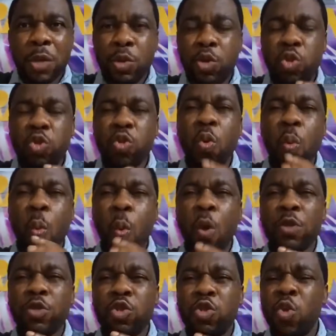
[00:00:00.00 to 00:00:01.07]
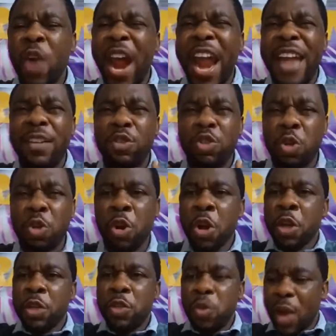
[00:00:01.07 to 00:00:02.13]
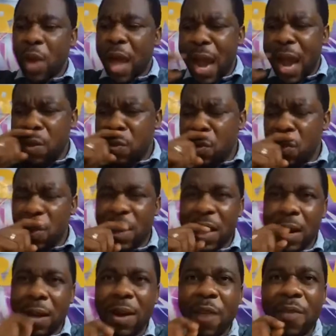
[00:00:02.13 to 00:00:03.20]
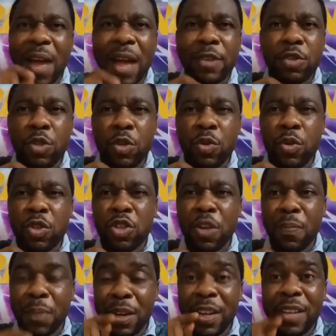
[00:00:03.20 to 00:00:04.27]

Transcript: Do what you enjoy. Do how do you know that God have asked you to do something?